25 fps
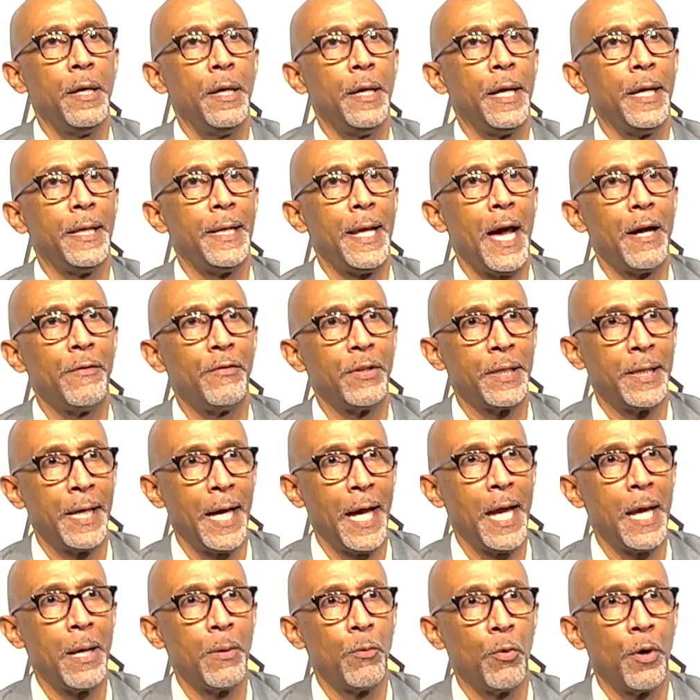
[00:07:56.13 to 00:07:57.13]
and have a
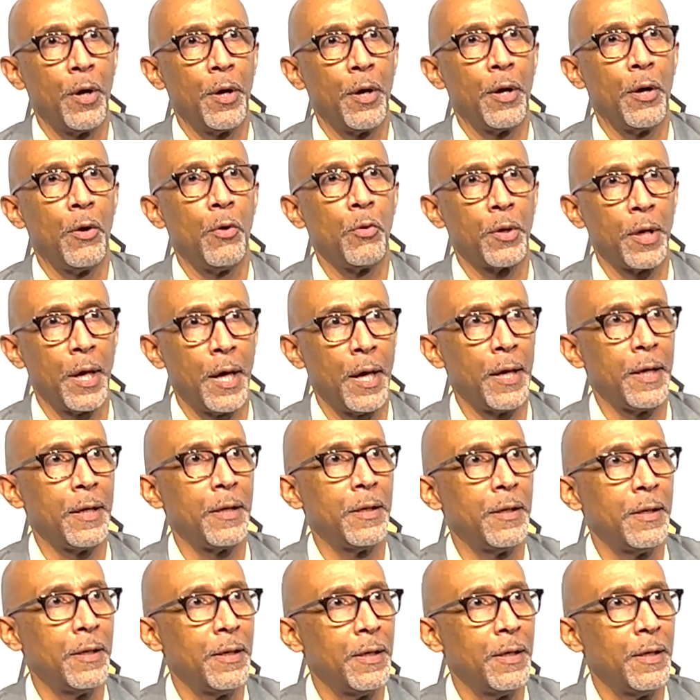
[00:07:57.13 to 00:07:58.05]
game where, okay,